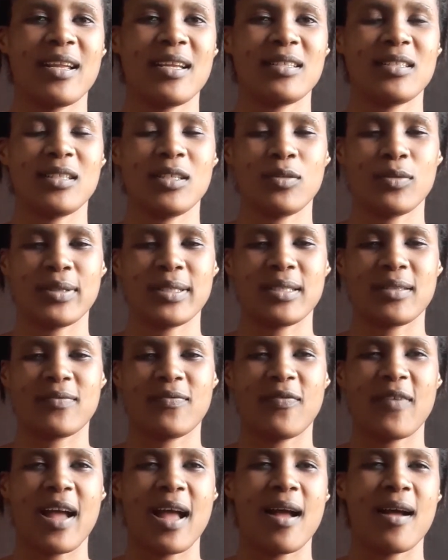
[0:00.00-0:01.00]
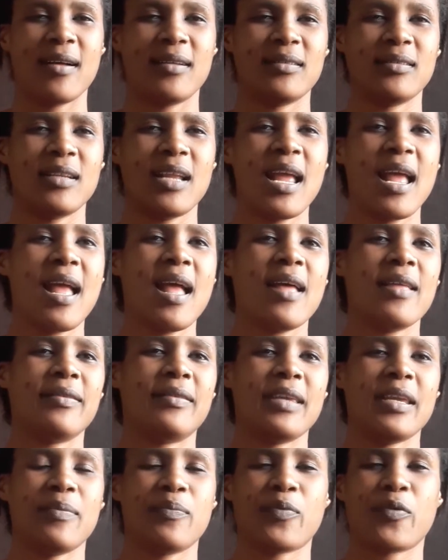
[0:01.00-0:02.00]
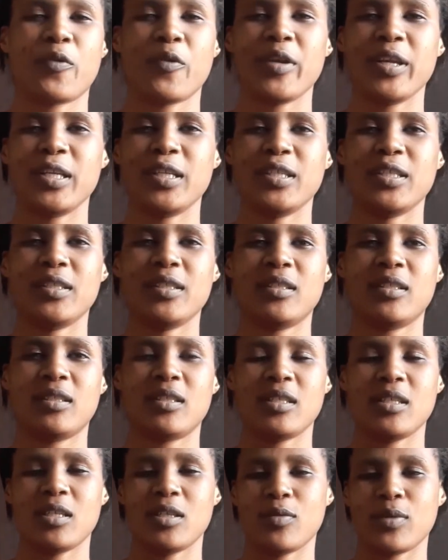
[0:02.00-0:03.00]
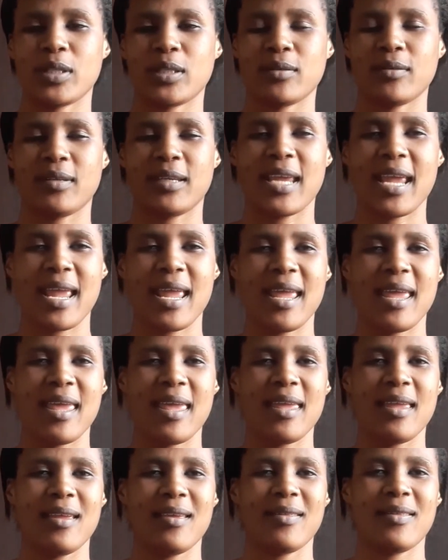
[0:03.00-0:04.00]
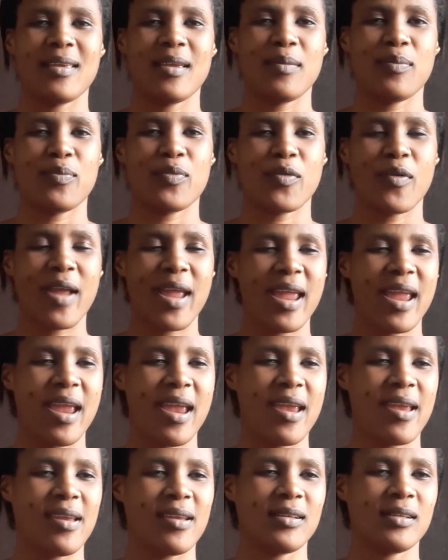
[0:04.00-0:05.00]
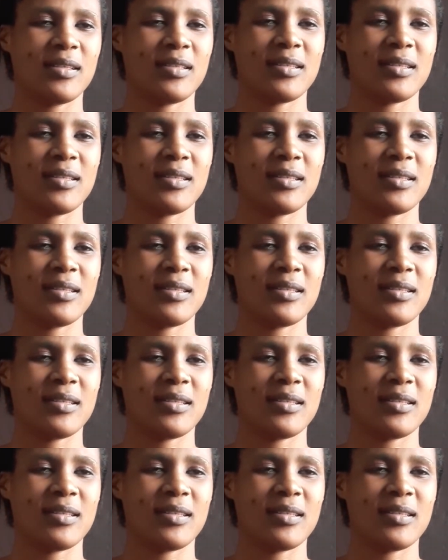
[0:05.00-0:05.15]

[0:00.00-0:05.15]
It was fun. They preached. It was okay. They prayed.